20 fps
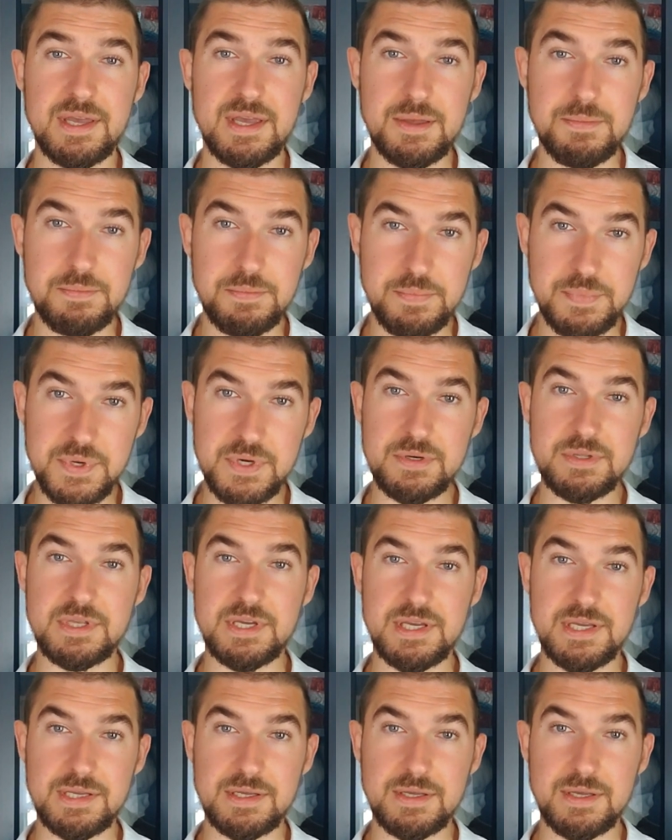and
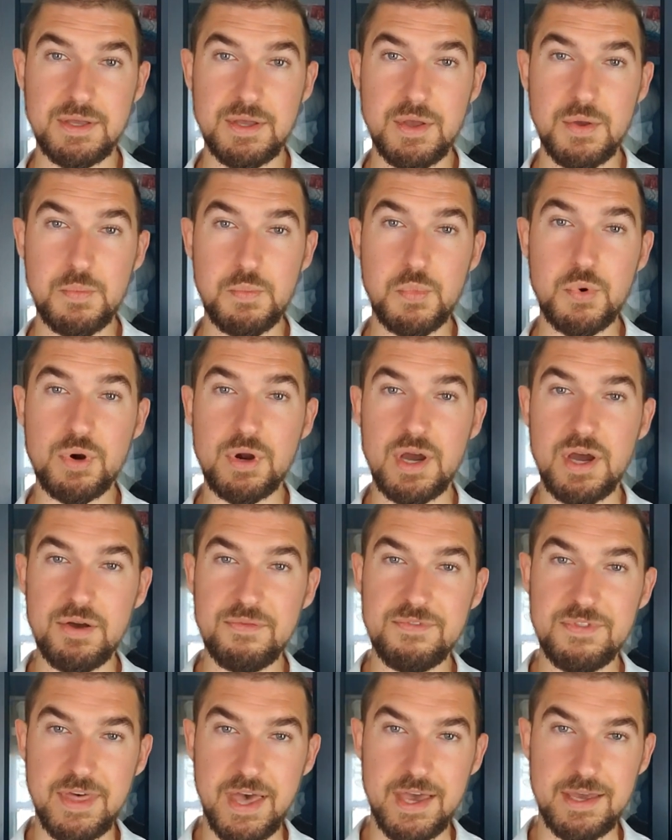building more
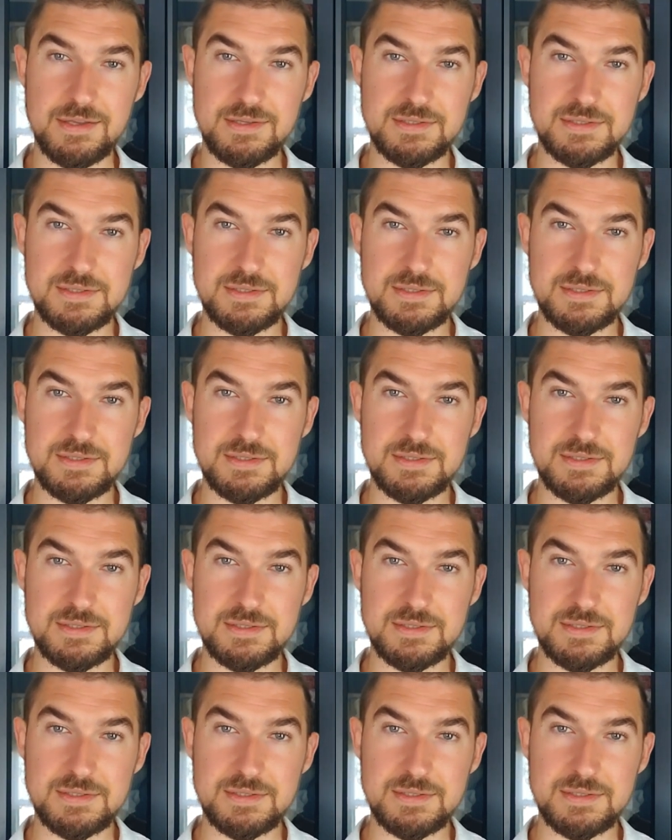of that.